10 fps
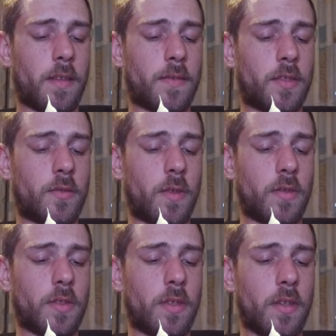And if she
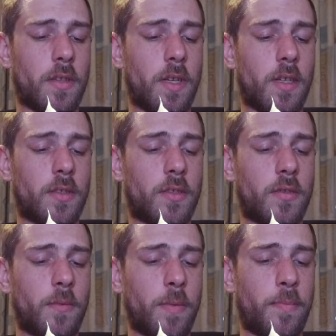throws another
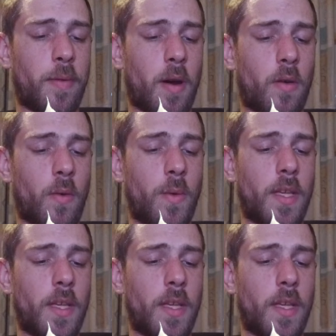superpower,